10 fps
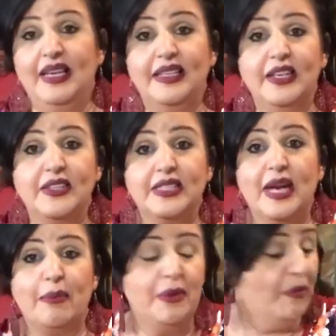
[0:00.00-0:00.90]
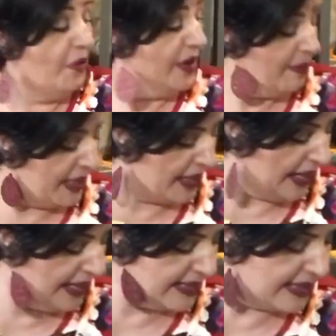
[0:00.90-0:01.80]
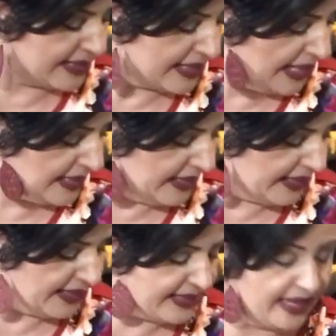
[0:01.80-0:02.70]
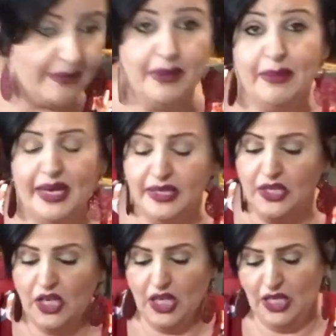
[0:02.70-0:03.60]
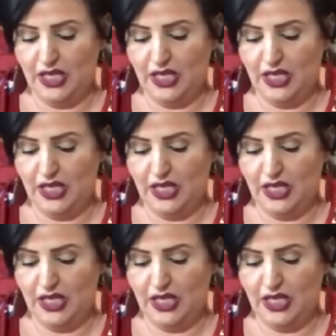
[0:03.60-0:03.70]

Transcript: There's a couple more coming, guys. I Like I said, I've been a bad girl.